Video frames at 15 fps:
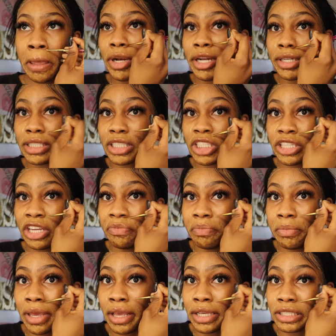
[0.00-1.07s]
when an
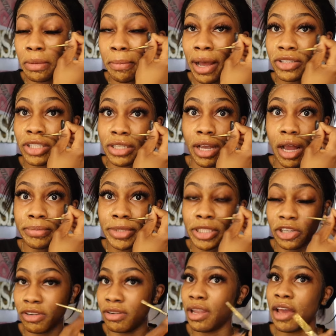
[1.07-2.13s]
achievement is about to come
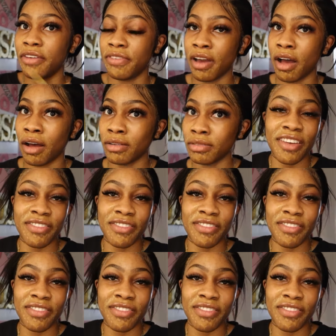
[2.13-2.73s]
to your life, y'all,